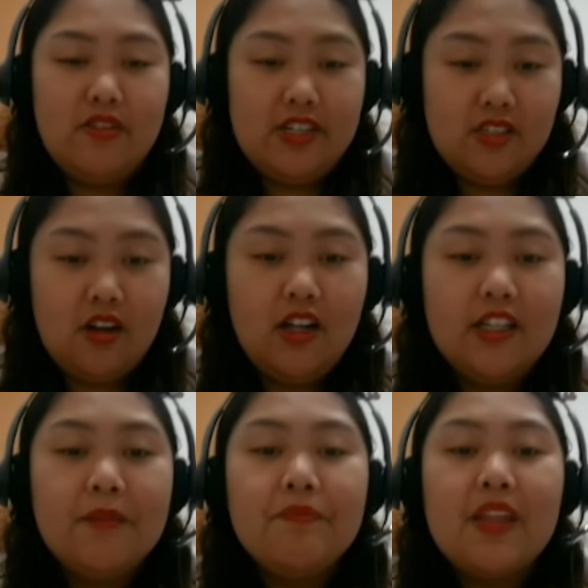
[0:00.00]

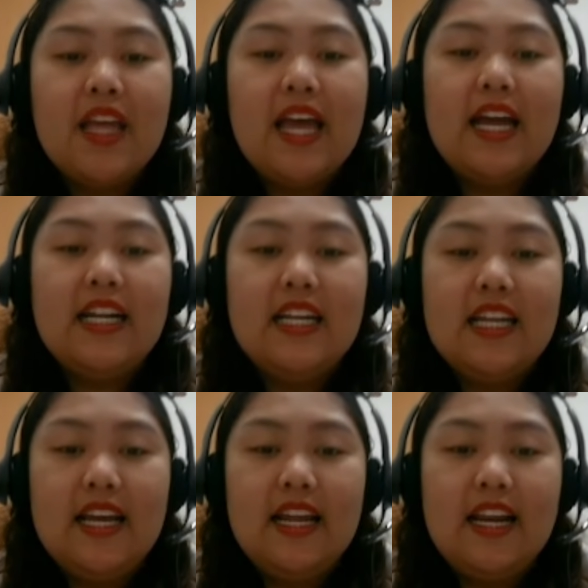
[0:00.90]
result. And
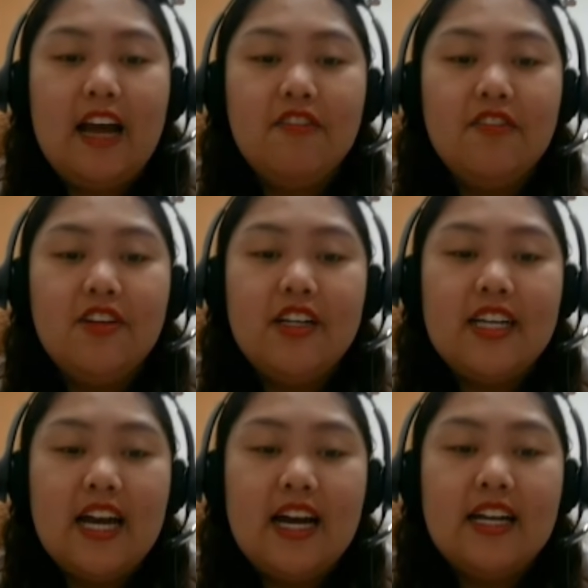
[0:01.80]
then after
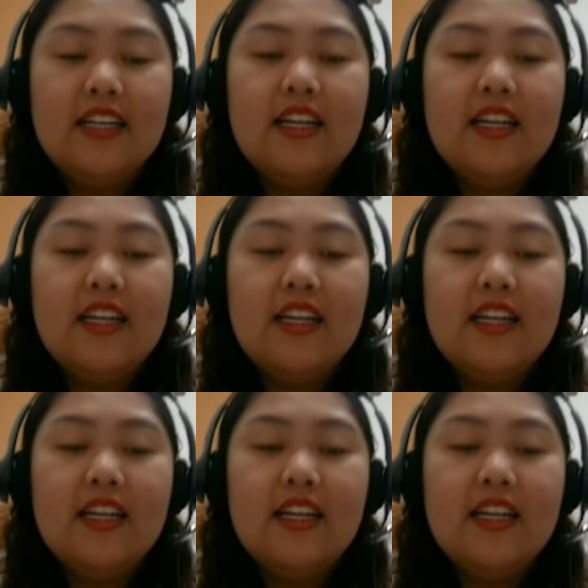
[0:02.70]
that,